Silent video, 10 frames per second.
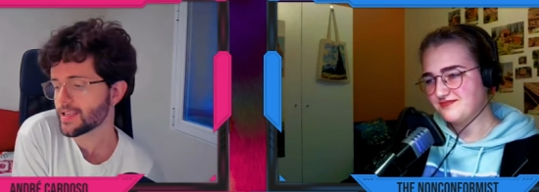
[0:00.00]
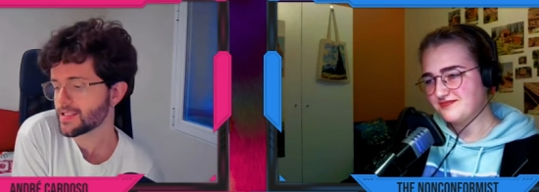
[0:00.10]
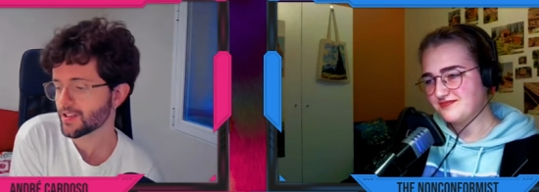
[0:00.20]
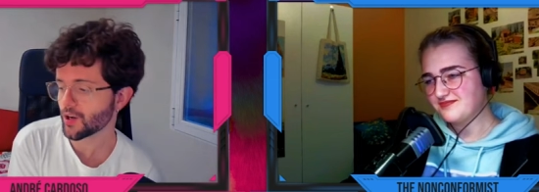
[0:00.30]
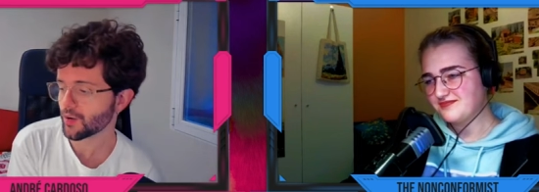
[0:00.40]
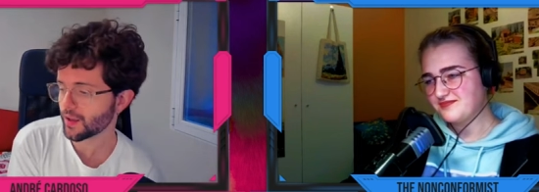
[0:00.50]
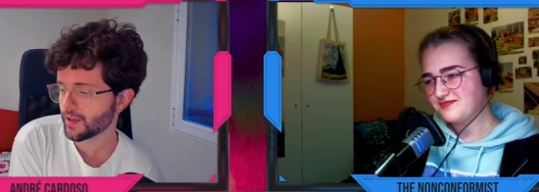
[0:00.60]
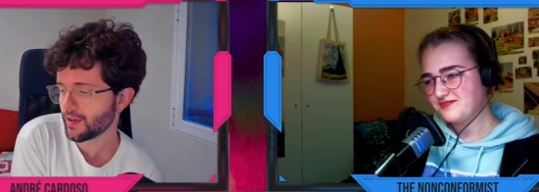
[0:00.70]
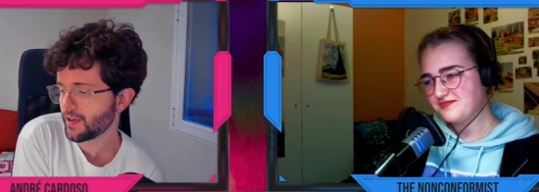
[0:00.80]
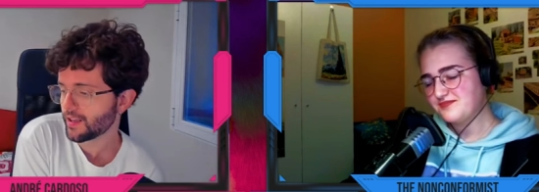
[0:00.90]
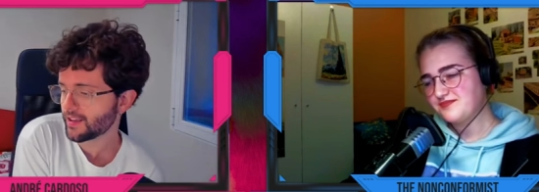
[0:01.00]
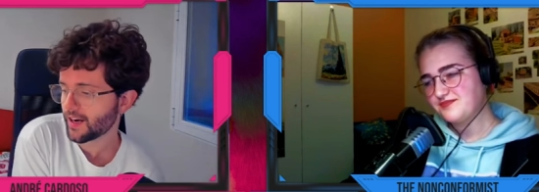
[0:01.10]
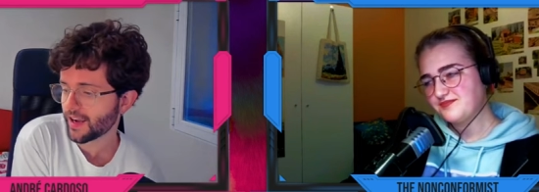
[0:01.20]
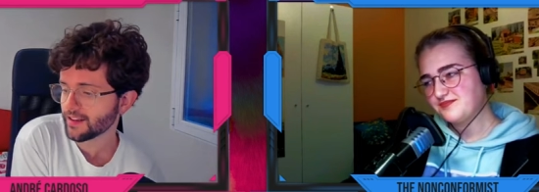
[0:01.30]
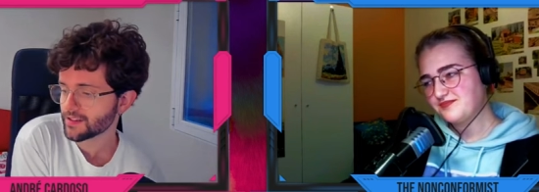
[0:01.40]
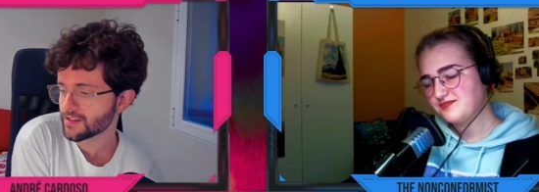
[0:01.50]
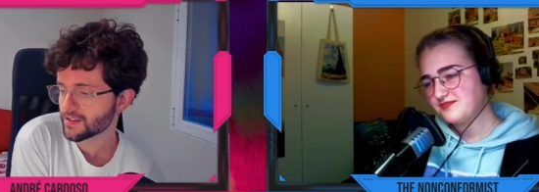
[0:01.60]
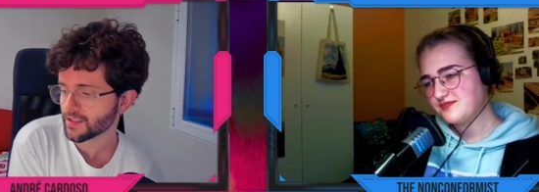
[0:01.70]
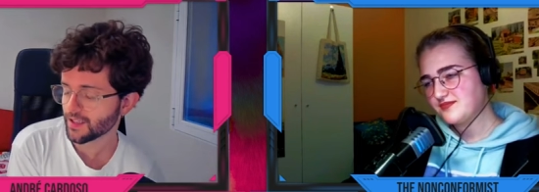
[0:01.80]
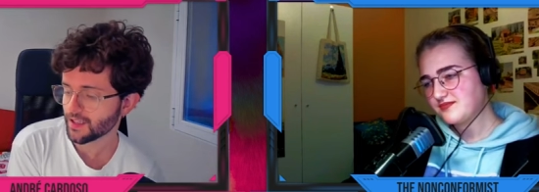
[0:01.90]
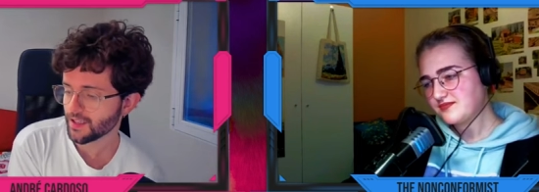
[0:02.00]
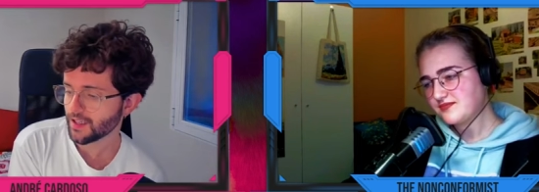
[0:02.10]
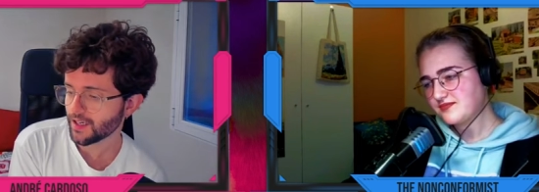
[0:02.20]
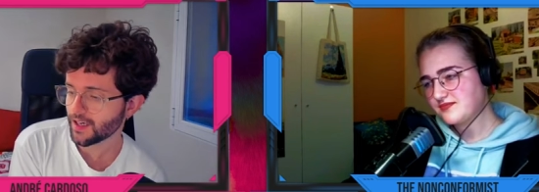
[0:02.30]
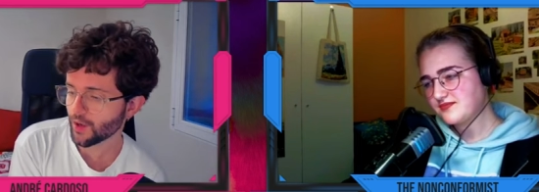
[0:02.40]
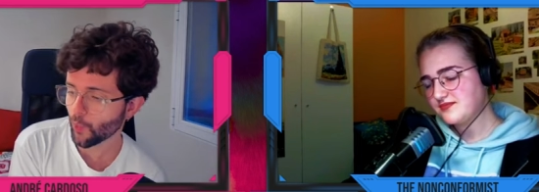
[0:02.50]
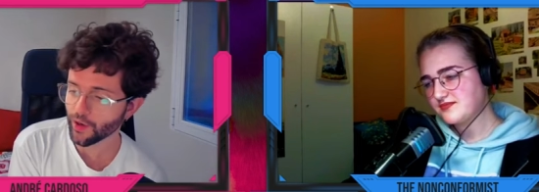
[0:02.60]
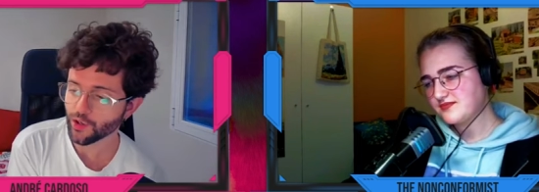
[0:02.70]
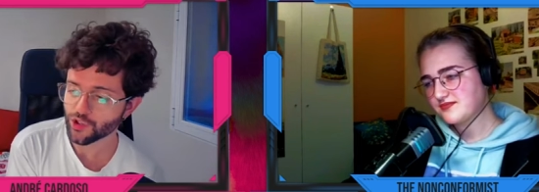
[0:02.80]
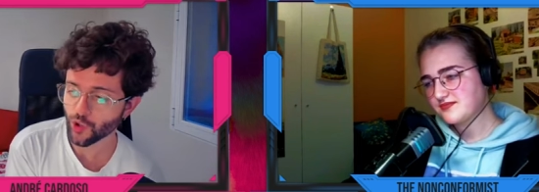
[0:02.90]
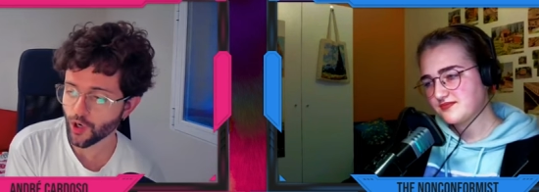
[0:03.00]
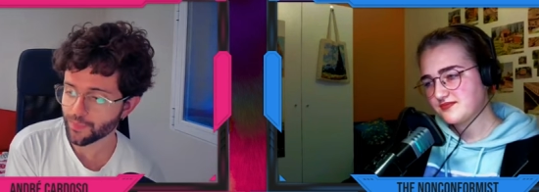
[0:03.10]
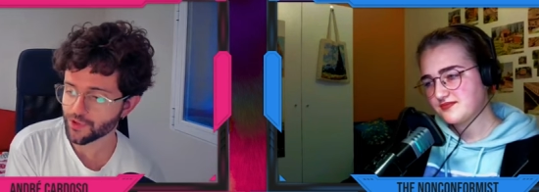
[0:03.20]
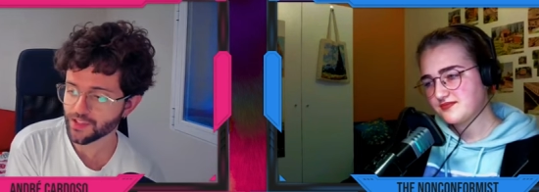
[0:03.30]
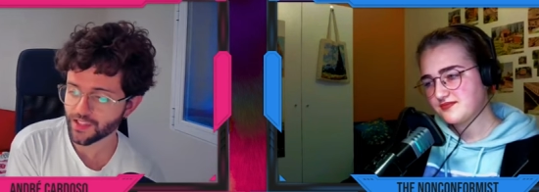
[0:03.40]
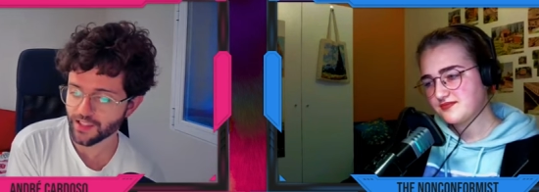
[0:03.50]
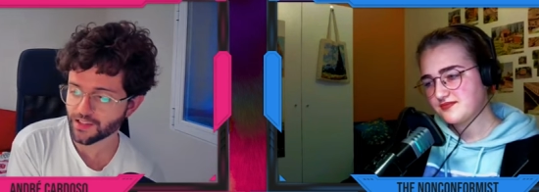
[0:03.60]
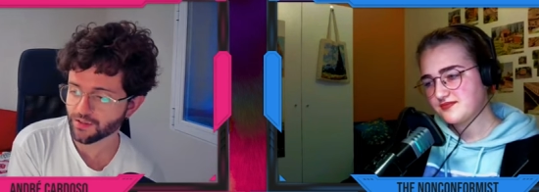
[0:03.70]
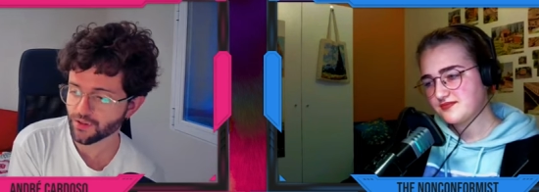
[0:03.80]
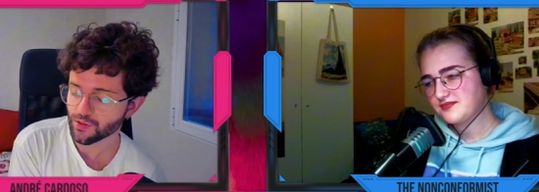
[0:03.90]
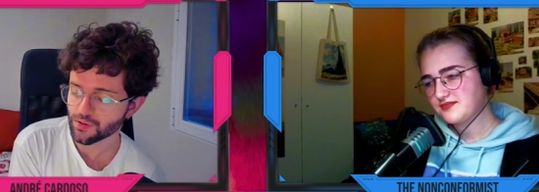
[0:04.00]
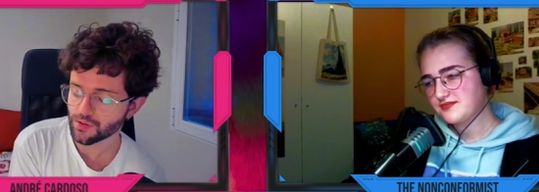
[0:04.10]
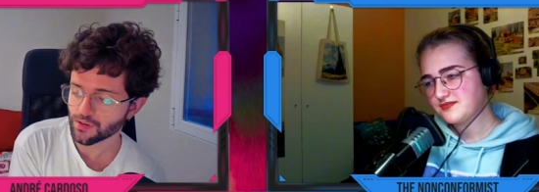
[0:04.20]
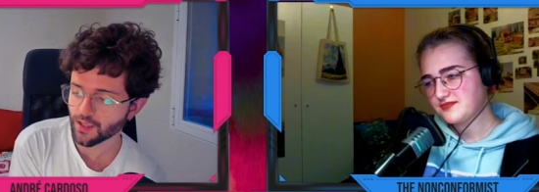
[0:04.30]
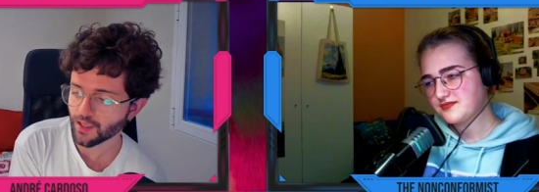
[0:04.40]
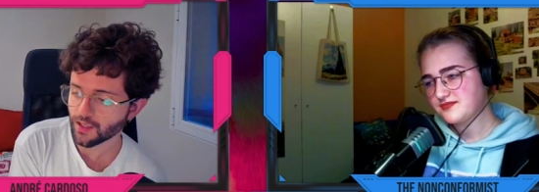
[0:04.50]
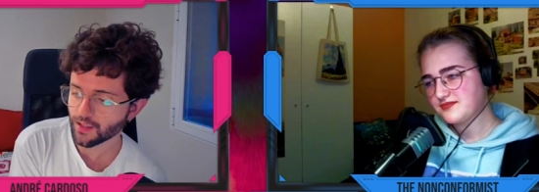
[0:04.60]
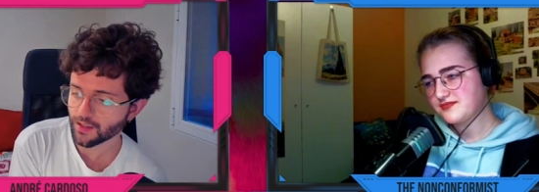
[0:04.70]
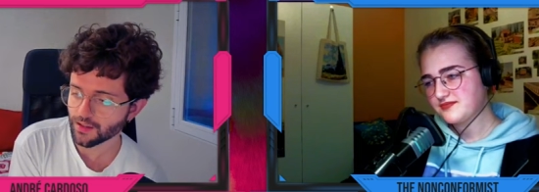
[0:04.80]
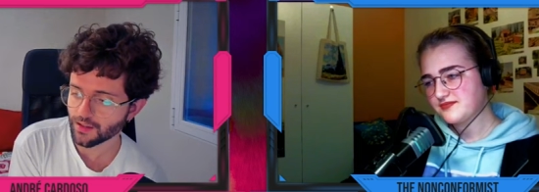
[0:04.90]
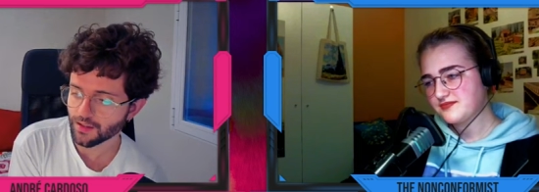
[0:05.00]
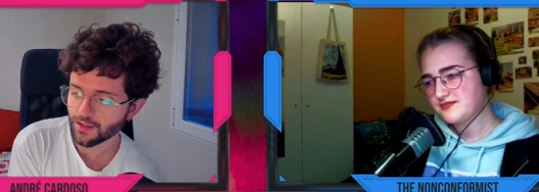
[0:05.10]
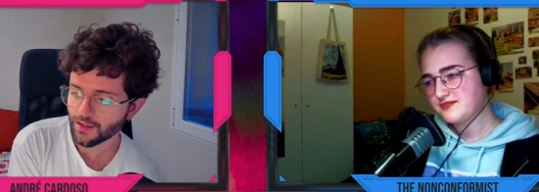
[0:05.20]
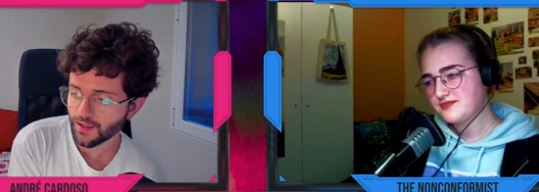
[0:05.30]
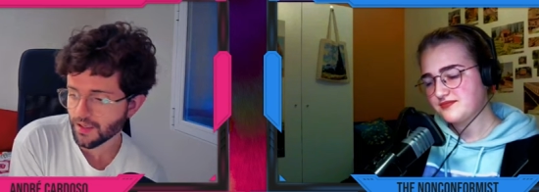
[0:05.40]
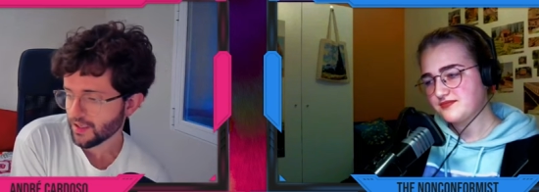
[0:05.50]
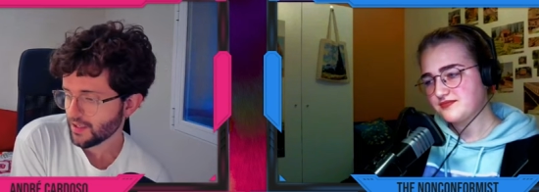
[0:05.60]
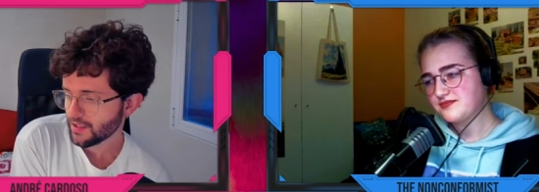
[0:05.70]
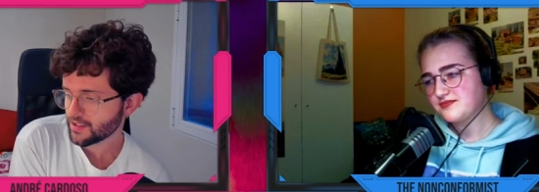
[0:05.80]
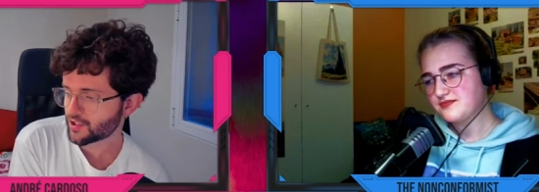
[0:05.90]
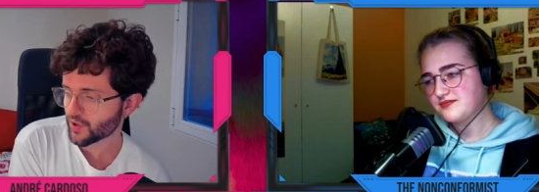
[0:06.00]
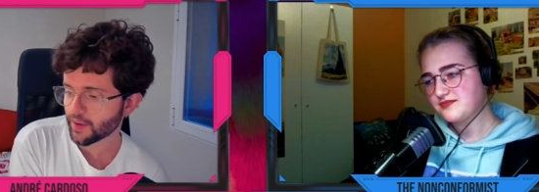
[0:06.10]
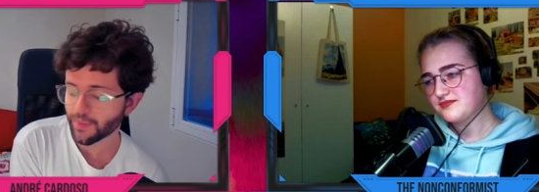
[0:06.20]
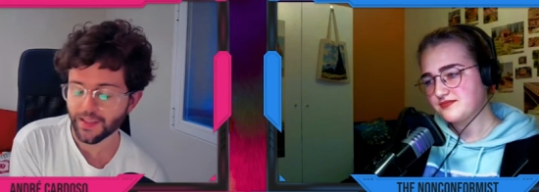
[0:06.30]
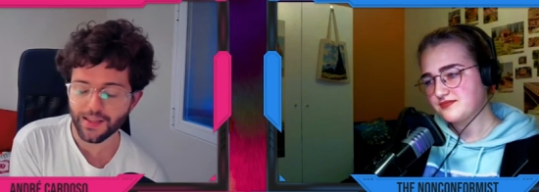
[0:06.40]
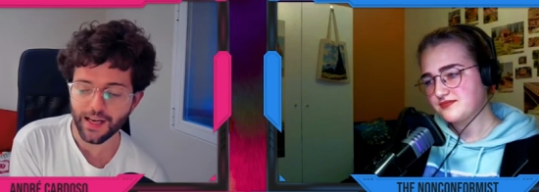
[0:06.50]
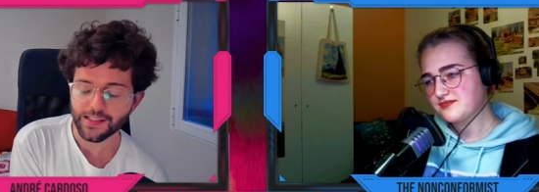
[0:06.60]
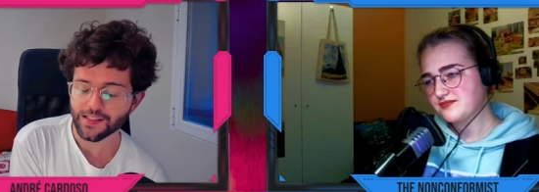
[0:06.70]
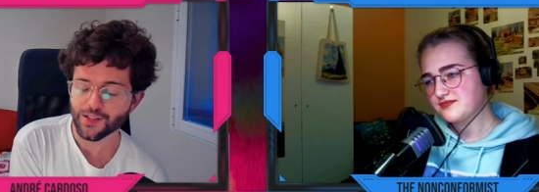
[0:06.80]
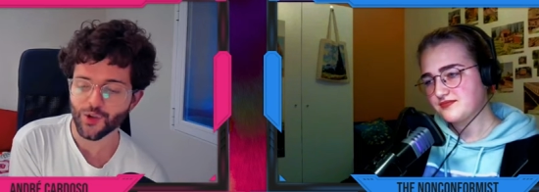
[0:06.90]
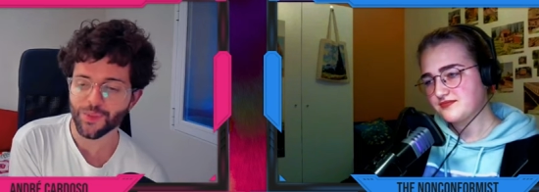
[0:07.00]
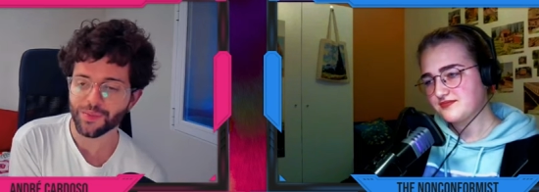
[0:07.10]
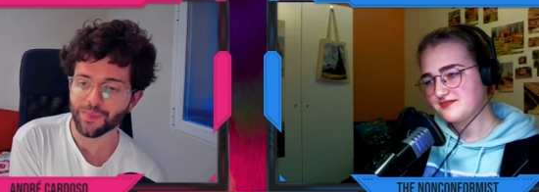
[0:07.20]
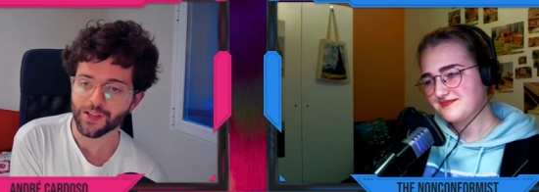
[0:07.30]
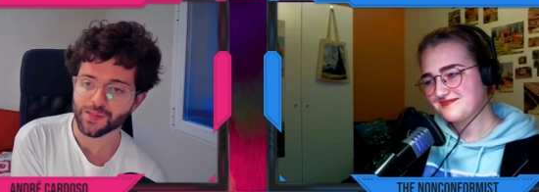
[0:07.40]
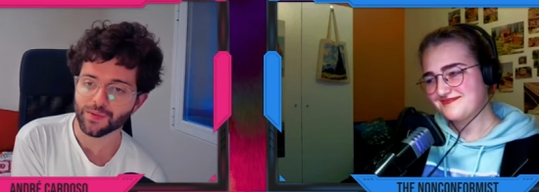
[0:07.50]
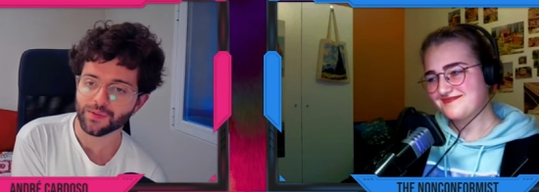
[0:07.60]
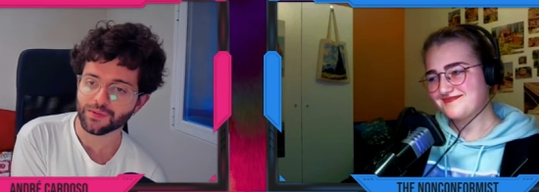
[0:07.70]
Speaker 1: I guess, you know, and the other hand is uh, when you show up to these interviews, uh, just try to be the nicest human possible.